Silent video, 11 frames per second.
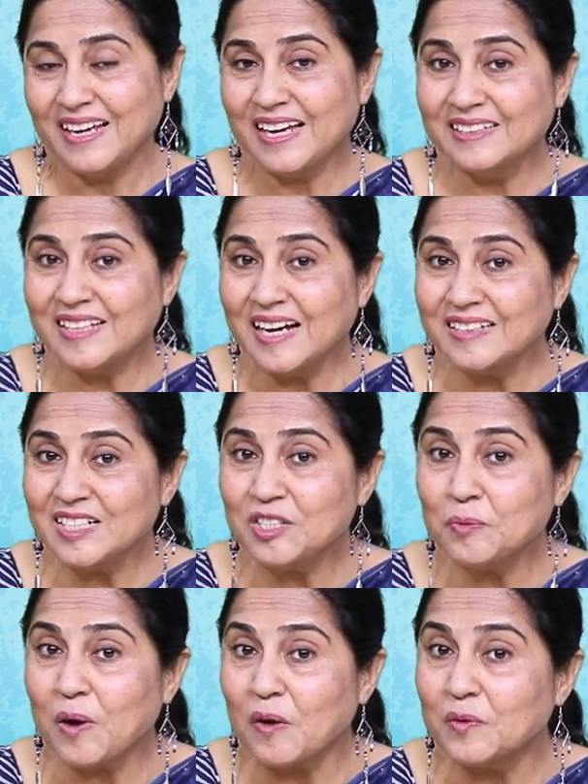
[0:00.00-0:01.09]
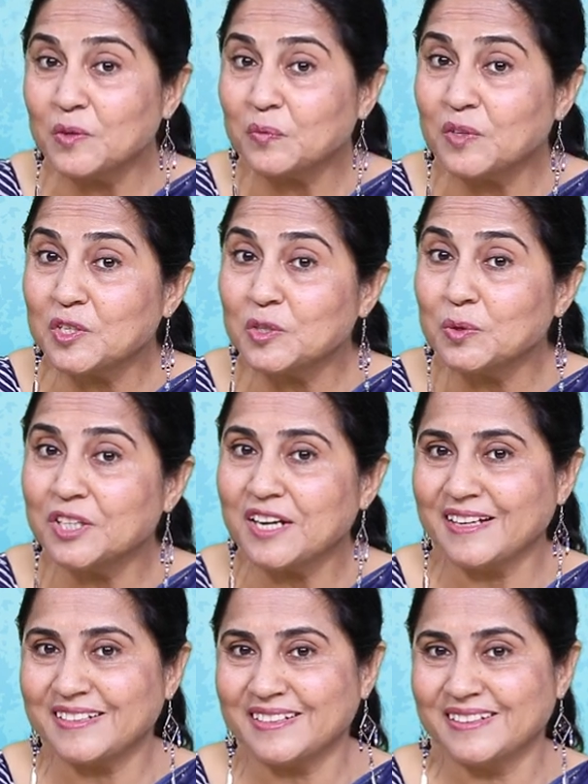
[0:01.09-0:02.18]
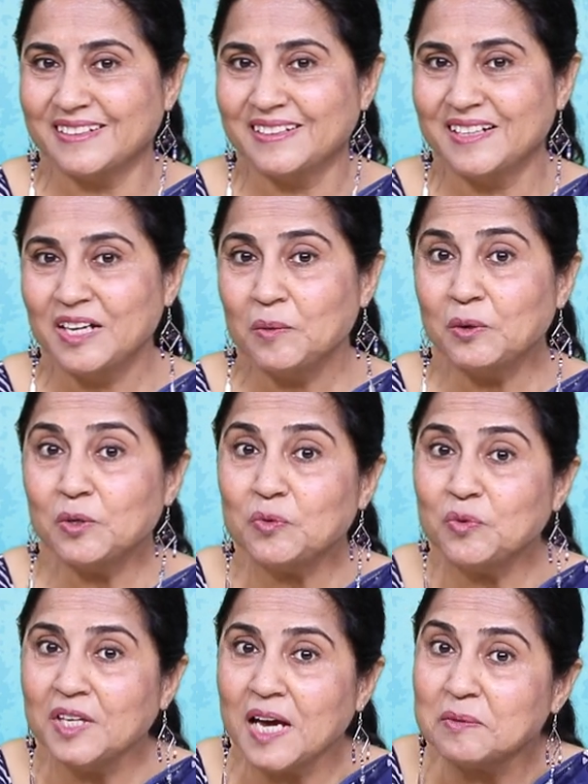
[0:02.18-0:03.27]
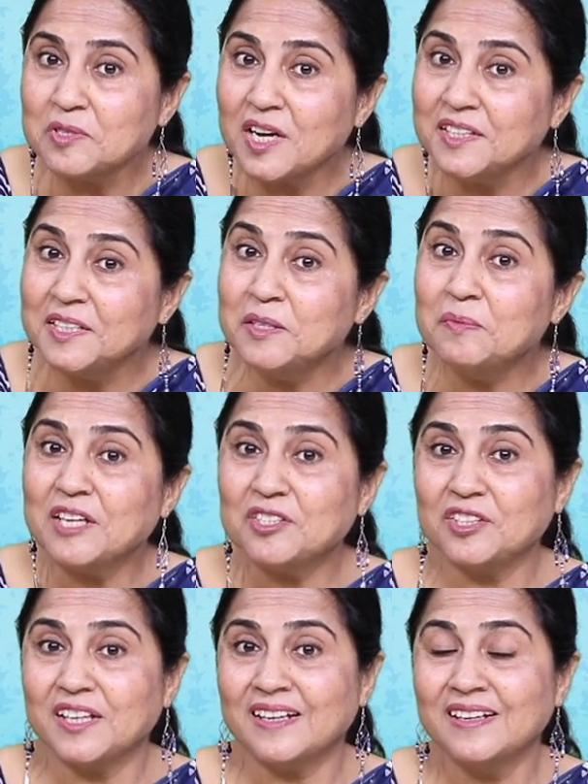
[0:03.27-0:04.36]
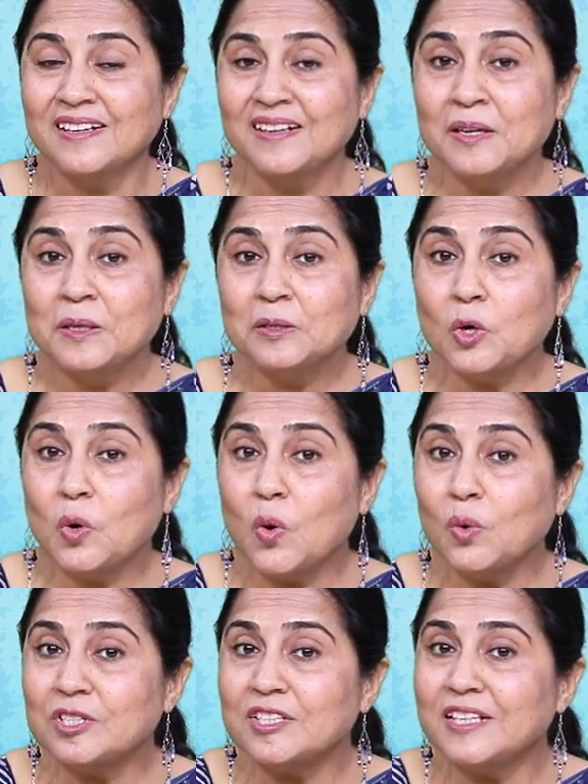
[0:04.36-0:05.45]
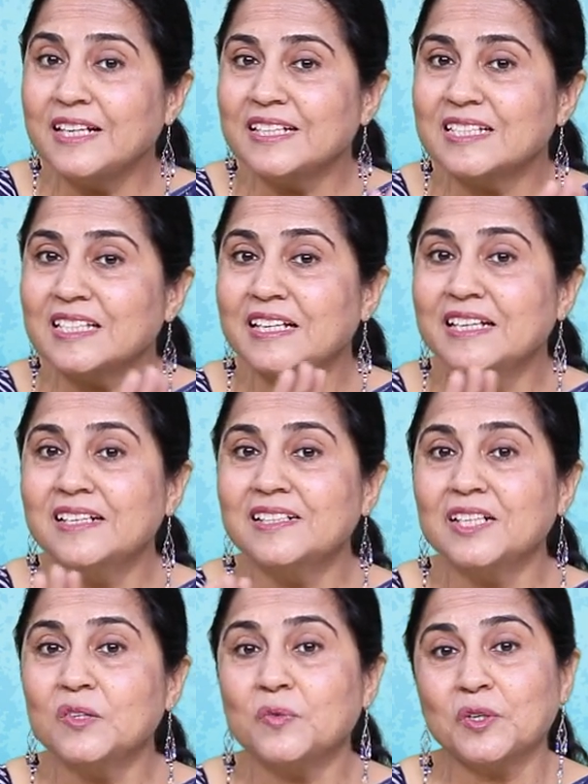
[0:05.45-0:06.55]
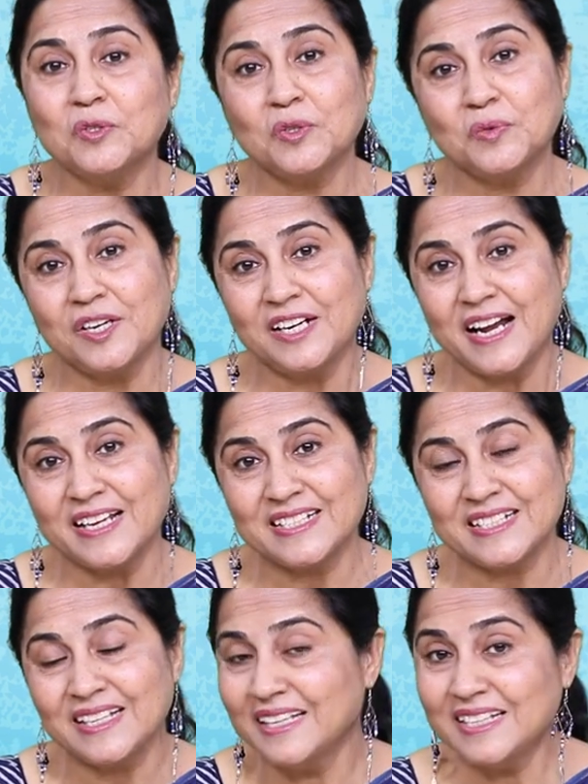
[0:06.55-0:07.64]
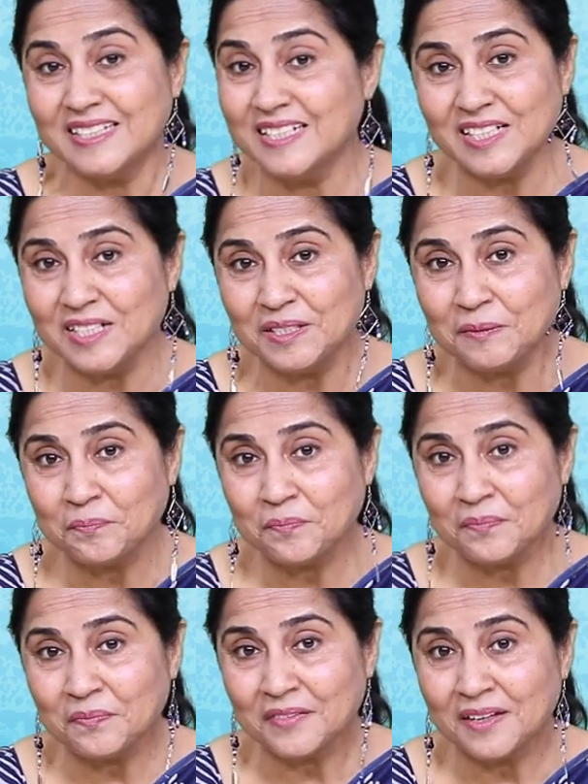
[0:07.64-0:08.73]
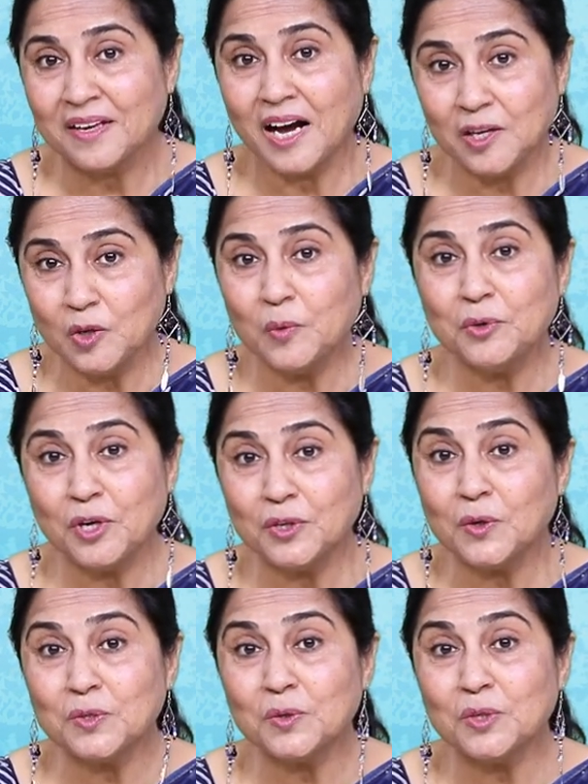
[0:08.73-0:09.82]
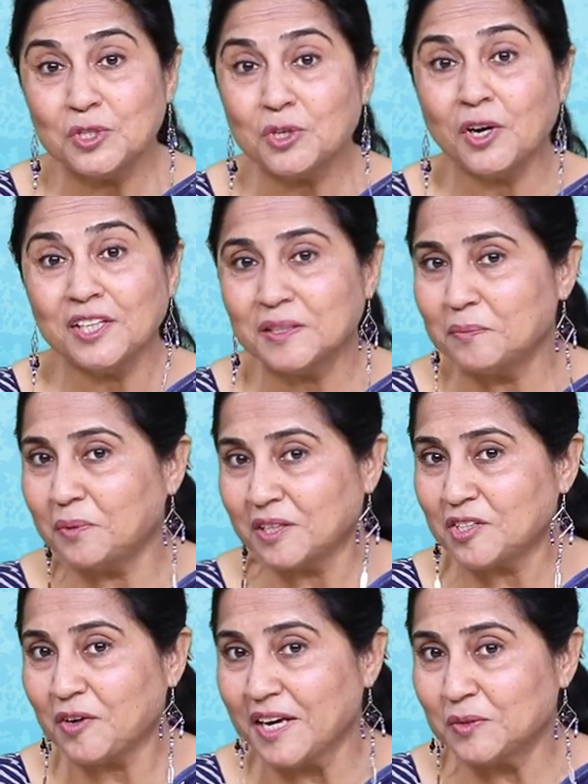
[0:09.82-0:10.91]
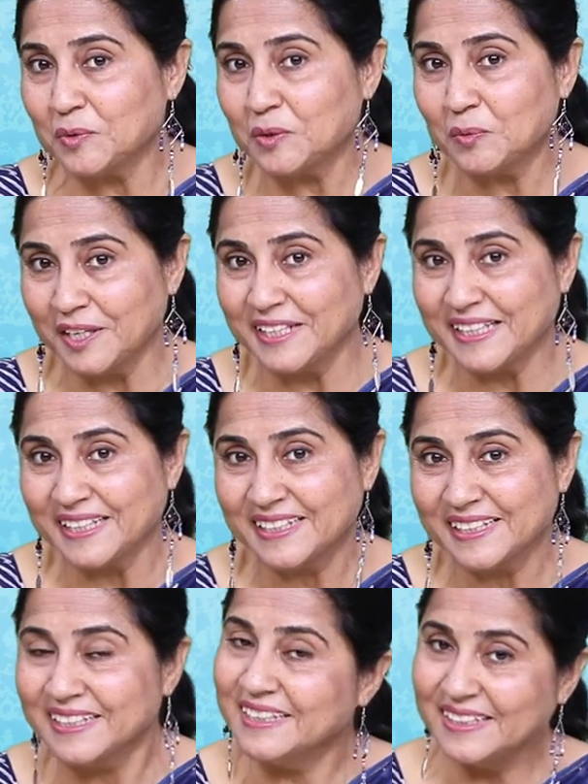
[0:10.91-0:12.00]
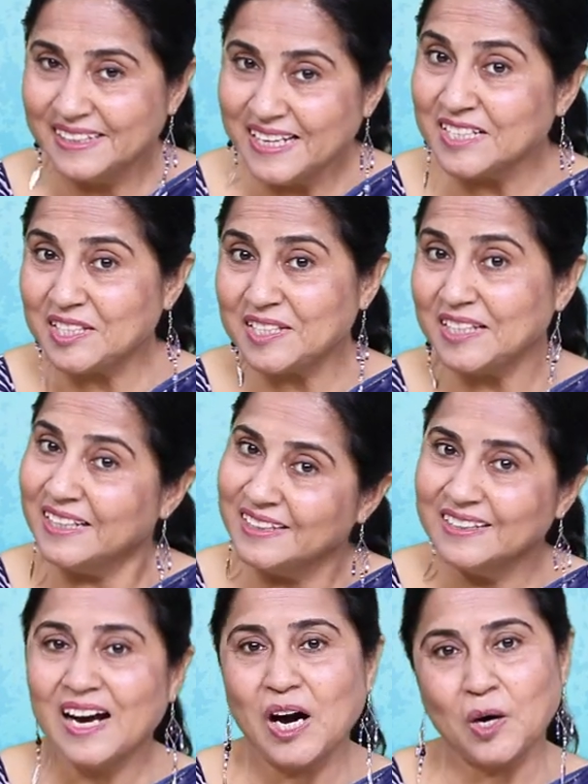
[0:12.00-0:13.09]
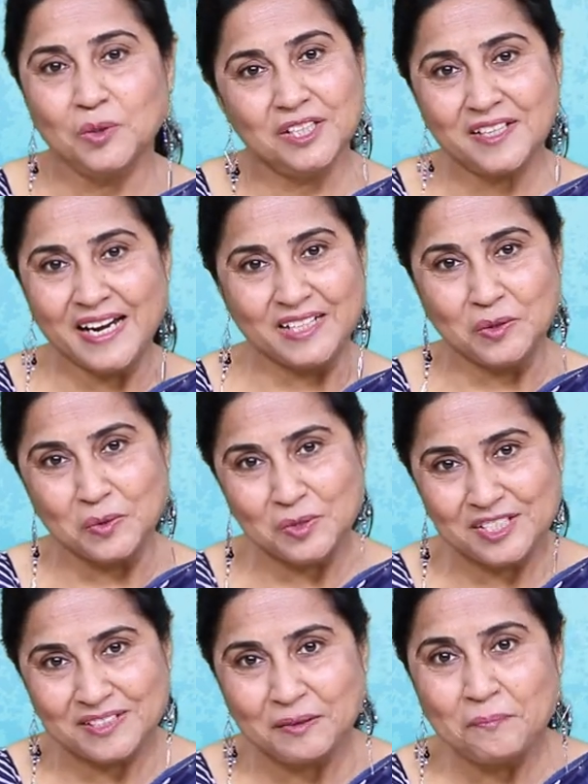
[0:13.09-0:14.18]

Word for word: And that is the power of the story writer because we have started imagining the whole scene is clear in front of our eyes, isn't it? I hope you are also enjoying the bus ride with Valli. Let's see how the ride goes.